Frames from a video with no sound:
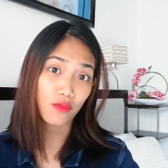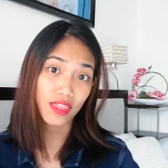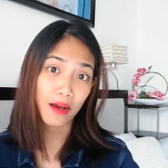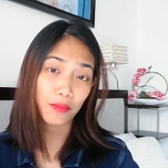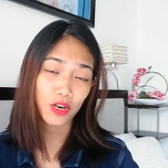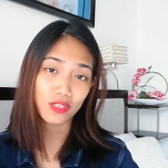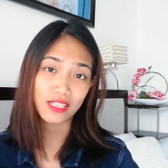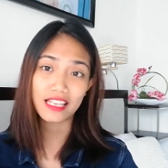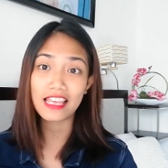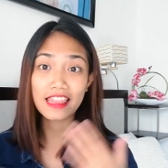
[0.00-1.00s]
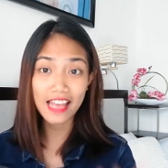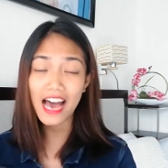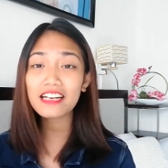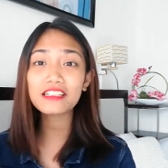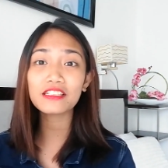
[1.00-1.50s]
with that person, and
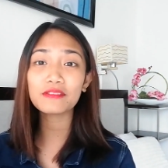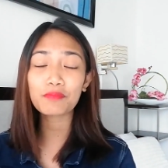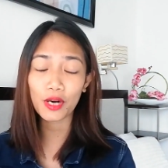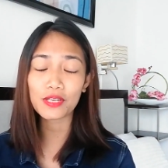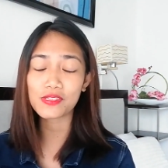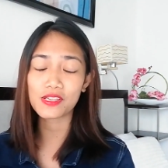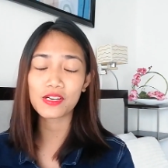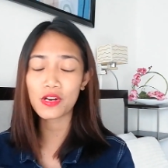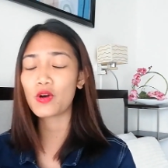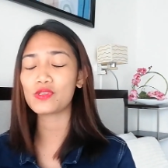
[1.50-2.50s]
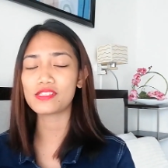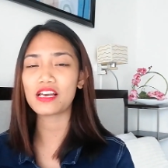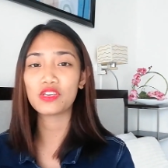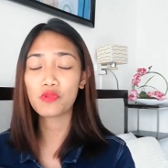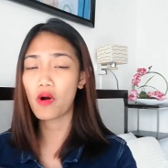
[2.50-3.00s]
that person knows that
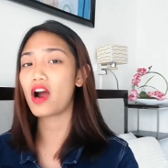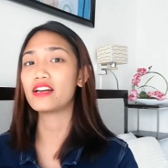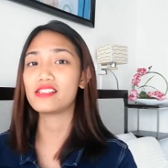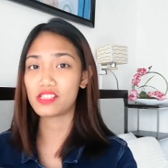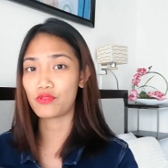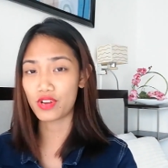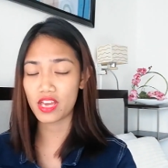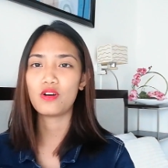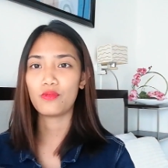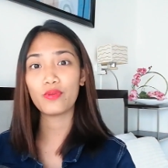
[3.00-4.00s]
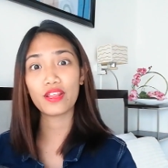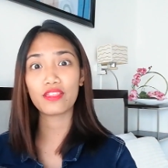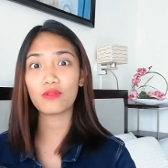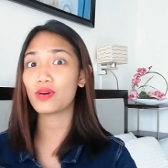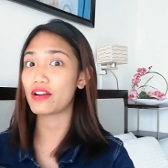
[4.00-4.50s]
you are disagreeing with
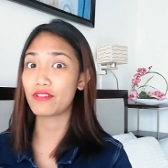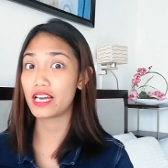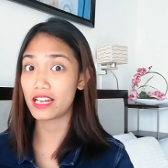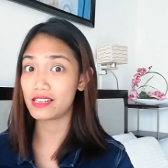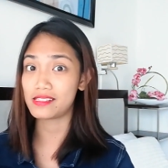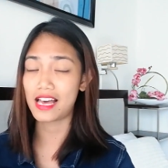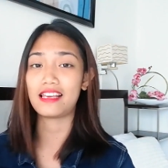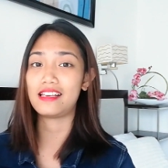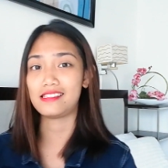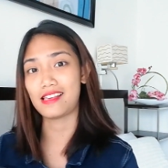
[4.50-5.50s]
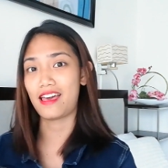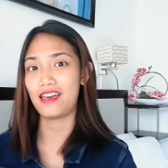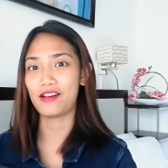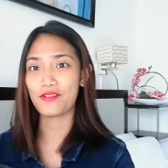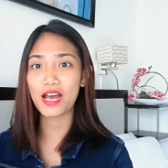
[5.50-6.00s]
whatever it is that he's
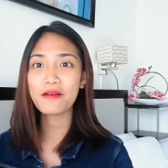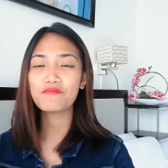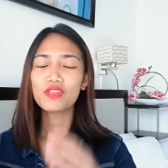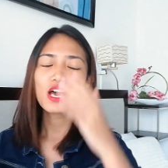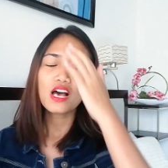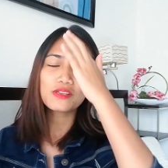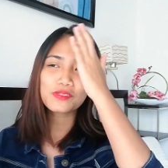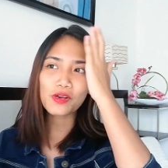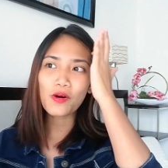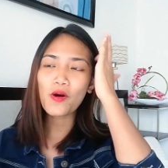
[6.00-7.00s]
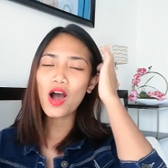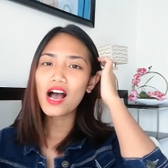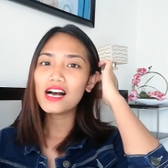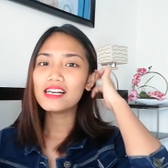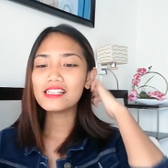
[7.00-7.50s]
saying, right? So
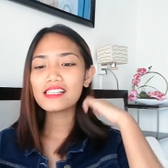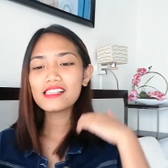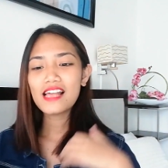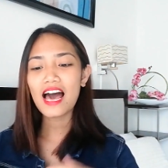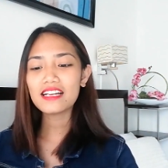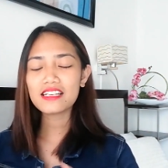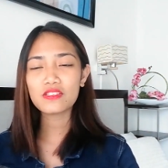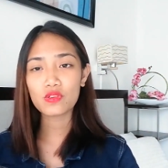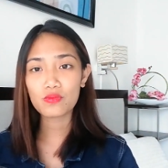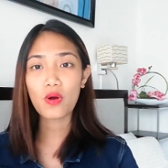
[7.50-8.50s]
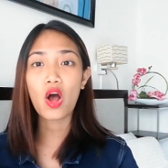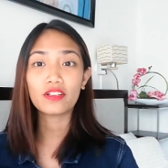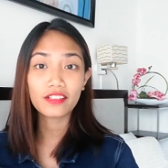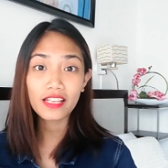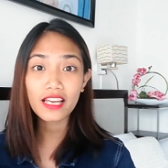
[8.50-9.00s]
that is the wrong
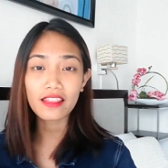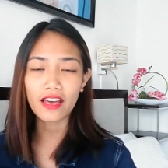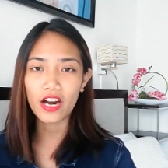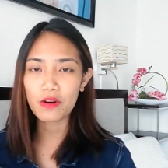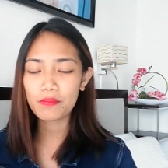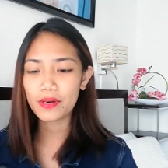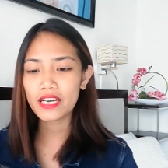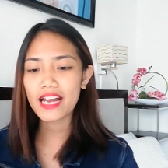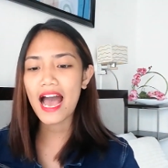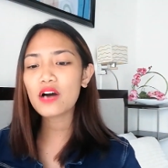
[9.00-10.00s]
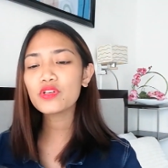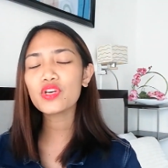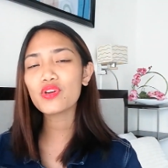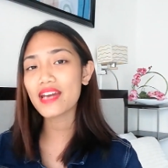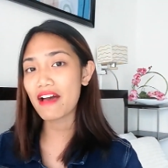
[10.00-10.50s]
thing in there. But how do
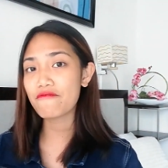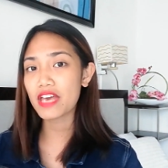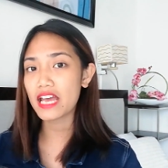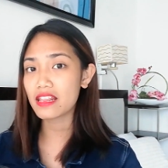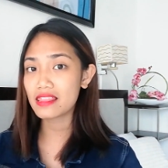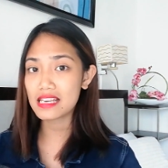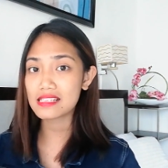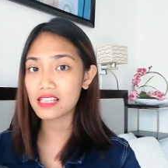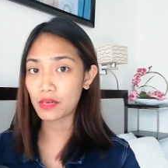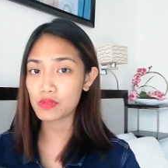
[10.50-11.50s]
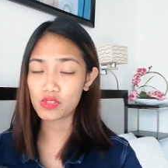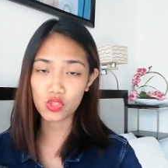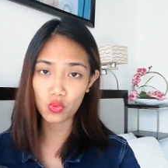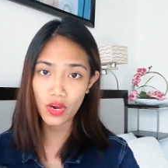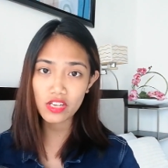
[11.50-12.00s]
you navigate in these types of
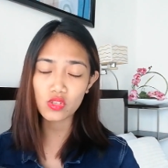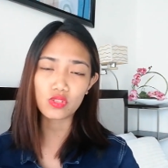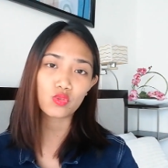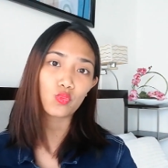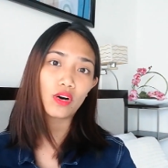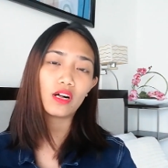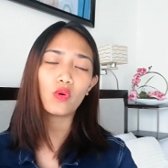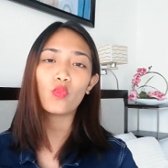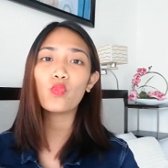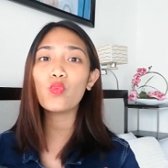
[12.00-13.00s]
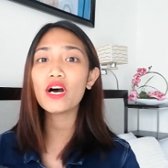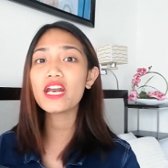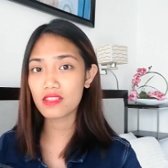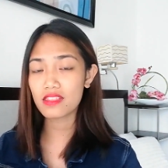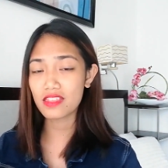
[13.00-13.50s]
situations? Well,
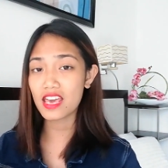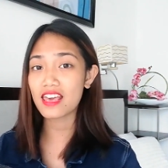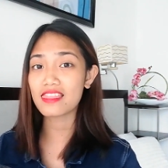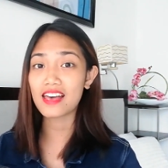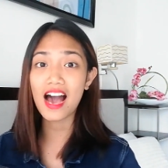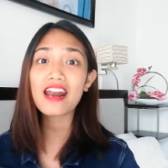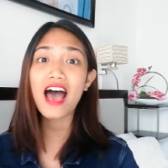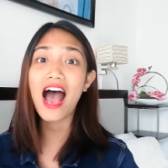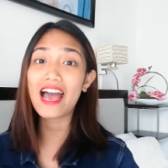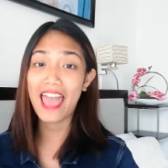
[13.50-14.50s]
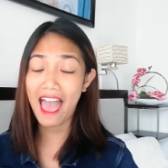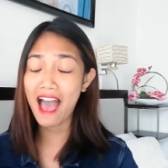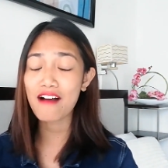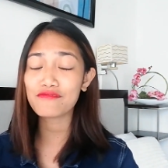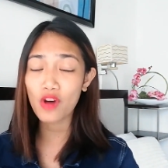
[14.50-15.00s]
one thing that I
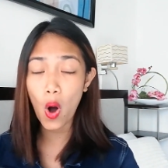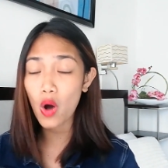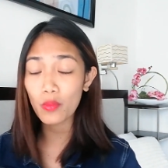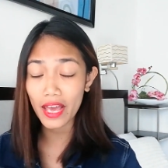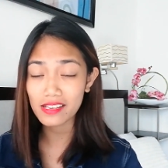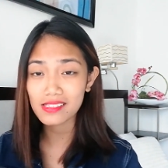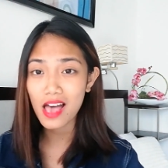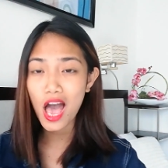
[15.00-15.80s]
have always